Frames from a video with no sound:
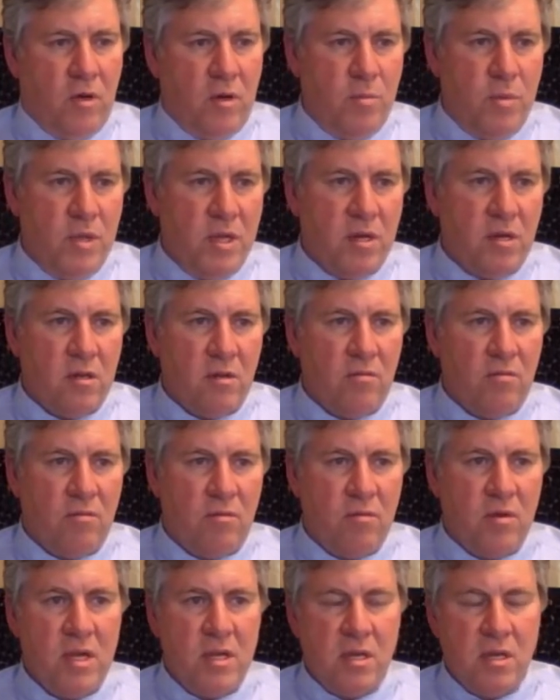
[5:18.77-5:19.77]
for a period of
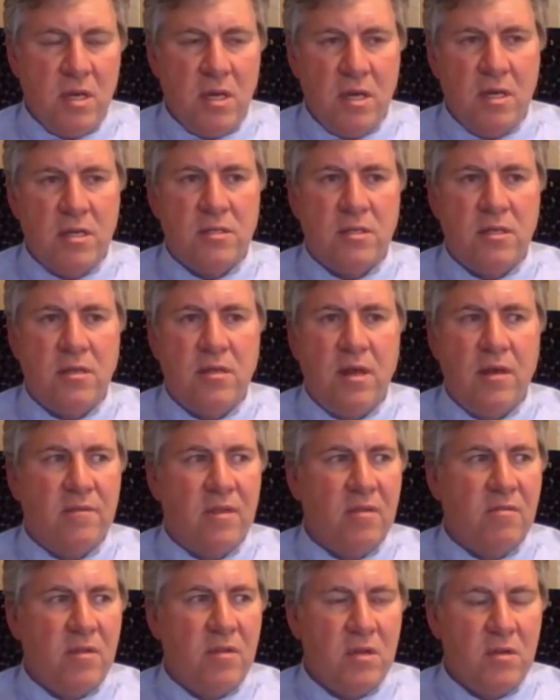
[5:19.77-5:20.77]
3 years, and
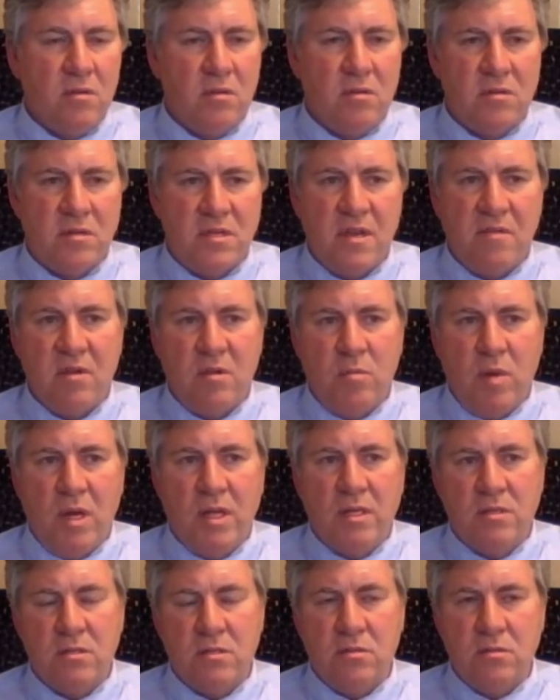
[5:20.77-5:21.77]
they've given you 7
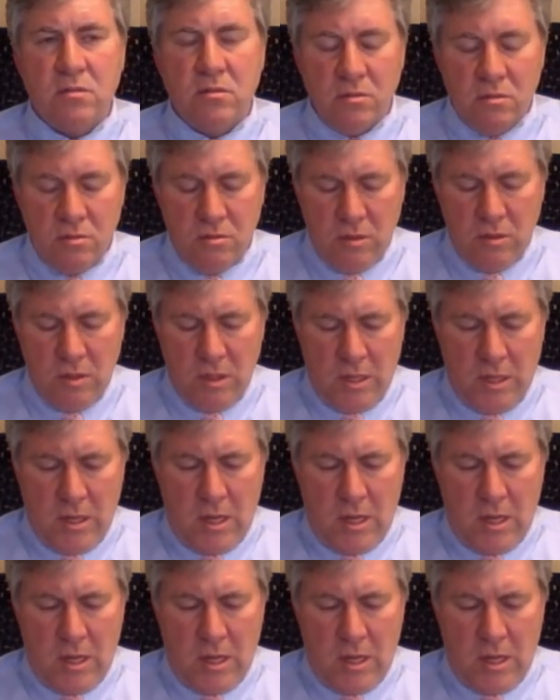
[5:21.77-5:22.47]
months to do